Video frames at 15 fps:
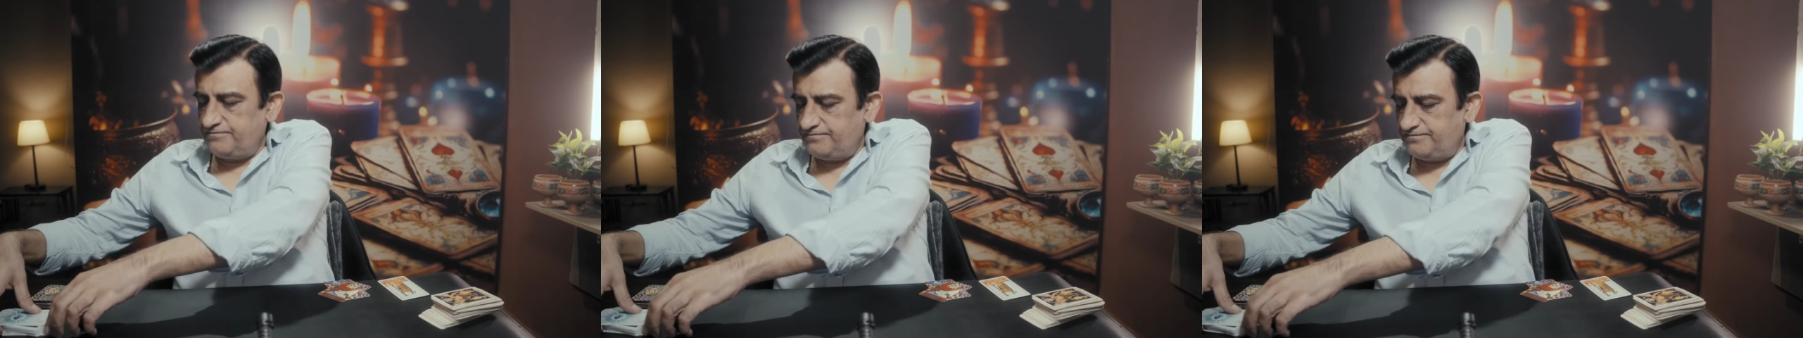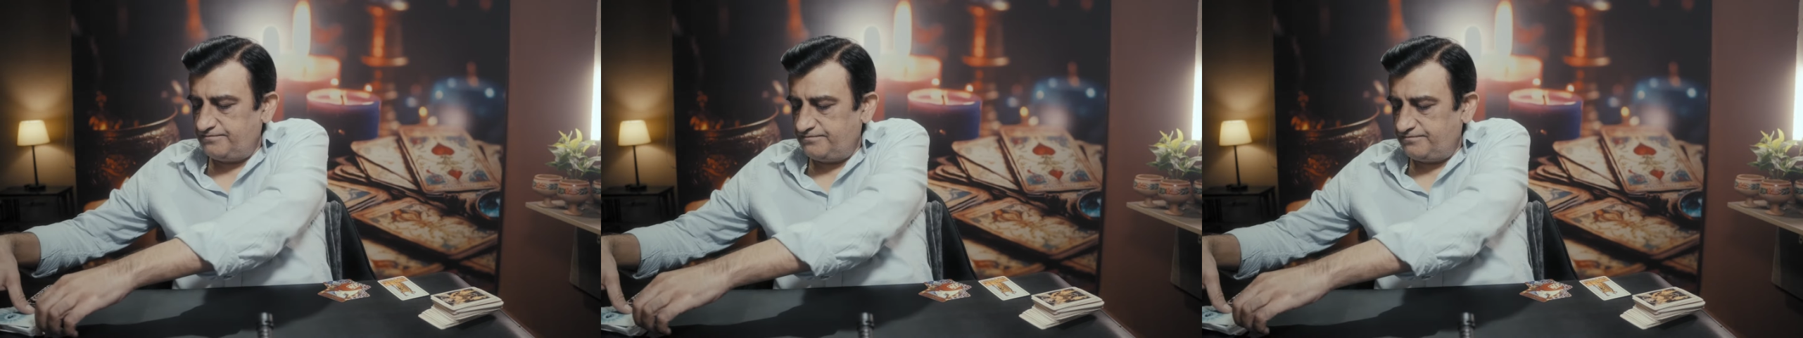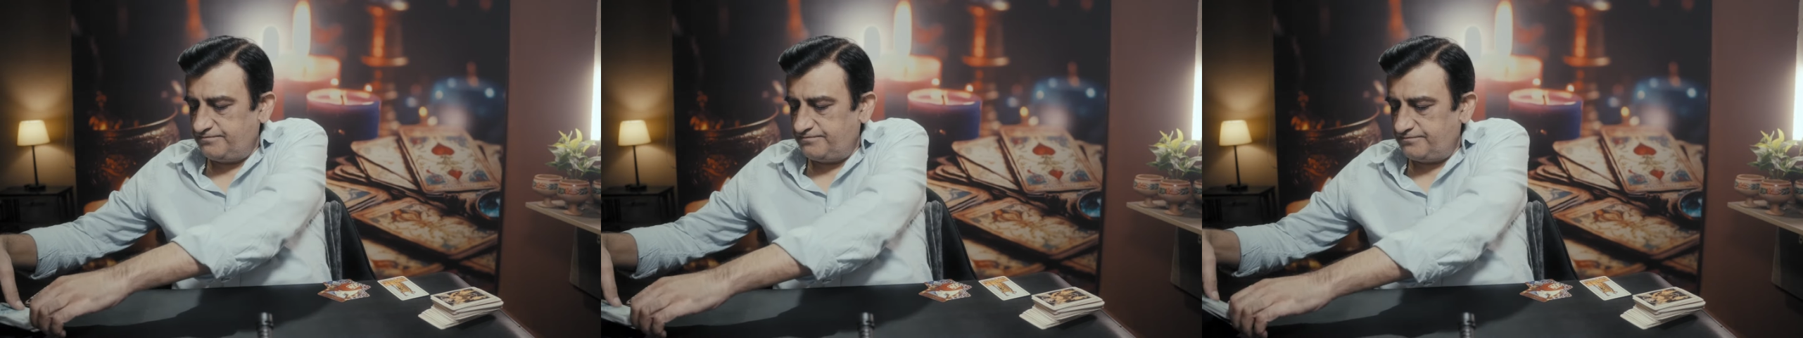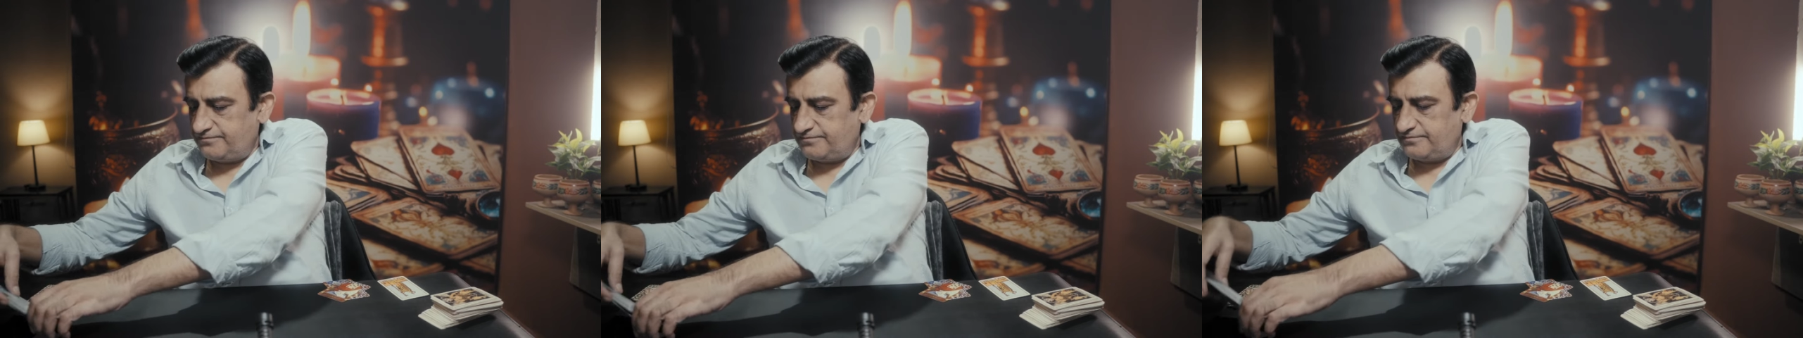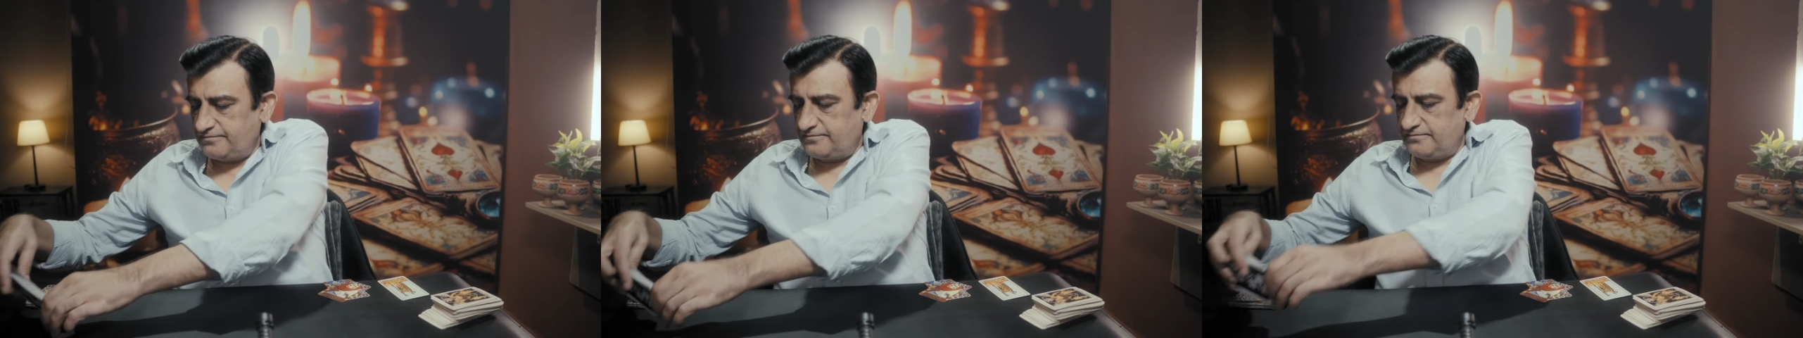
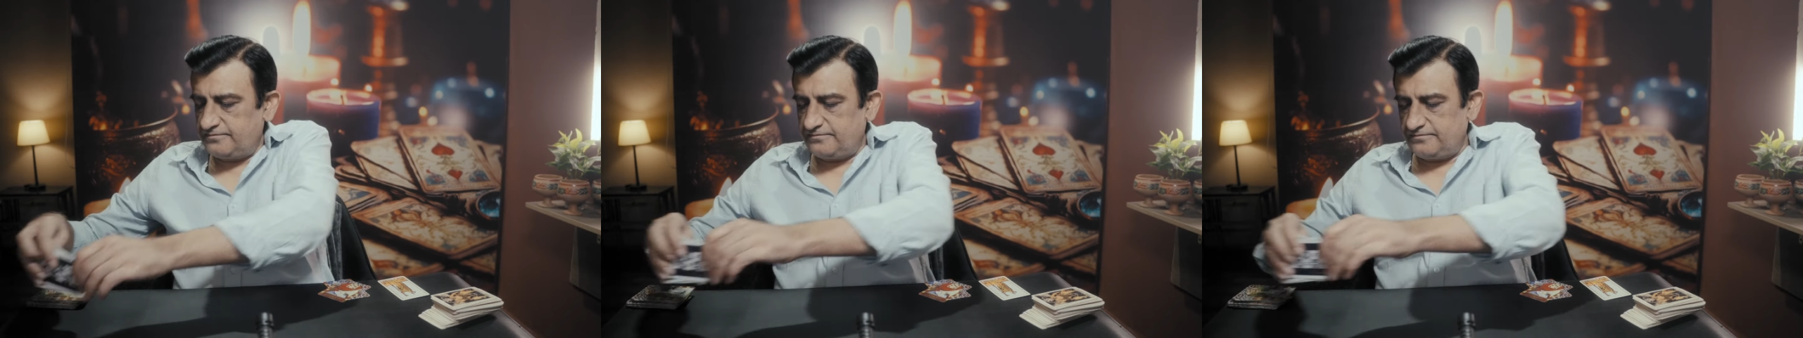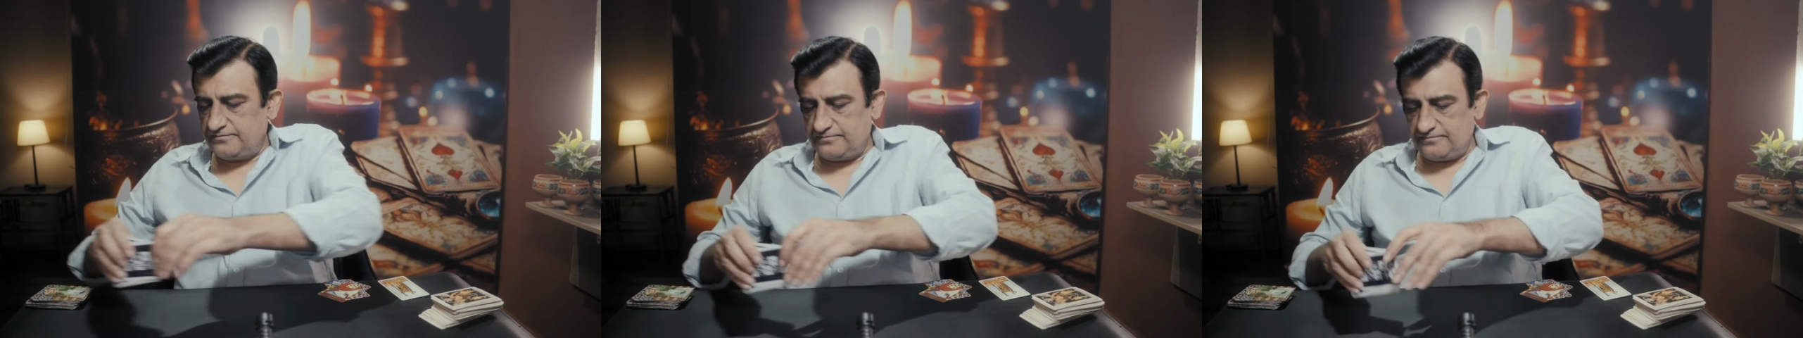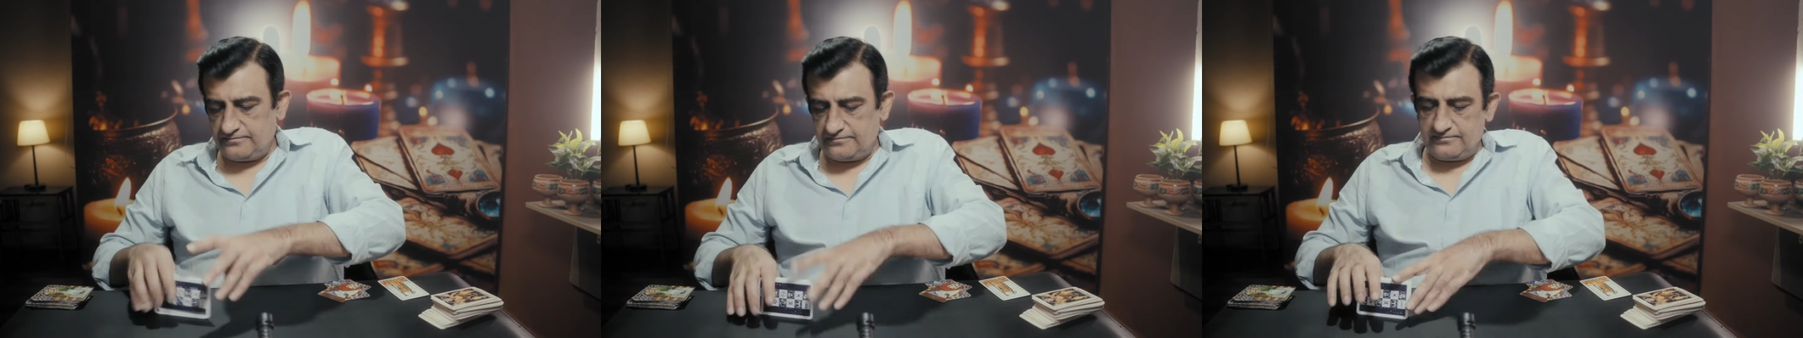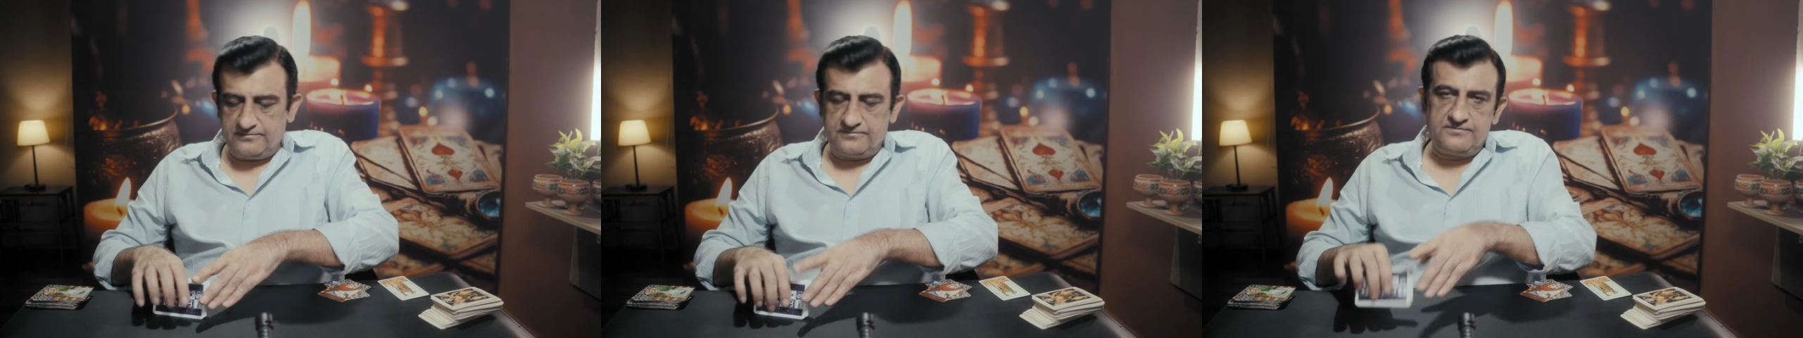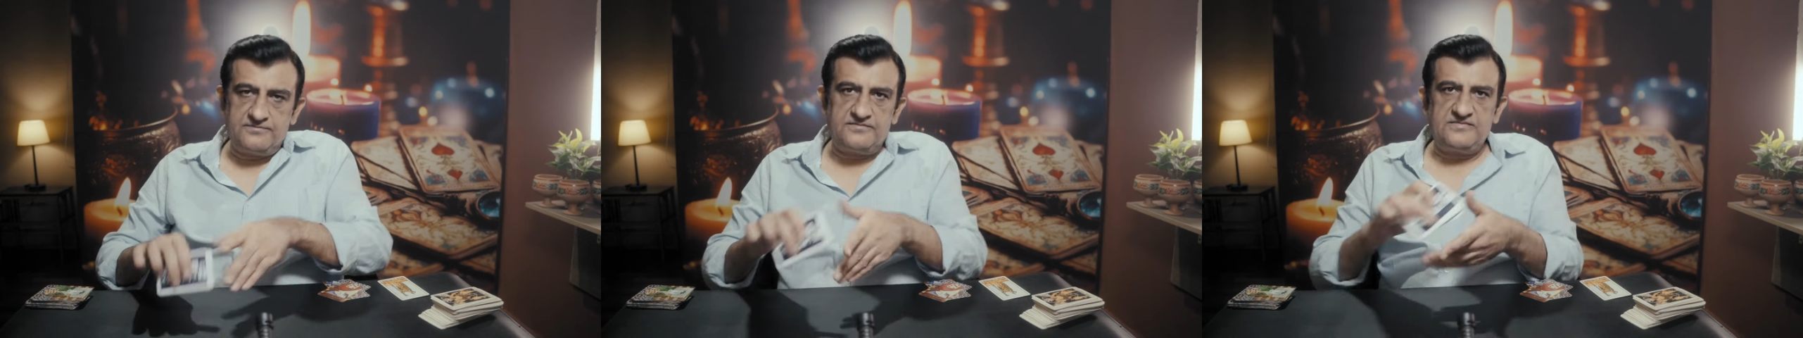[no speech]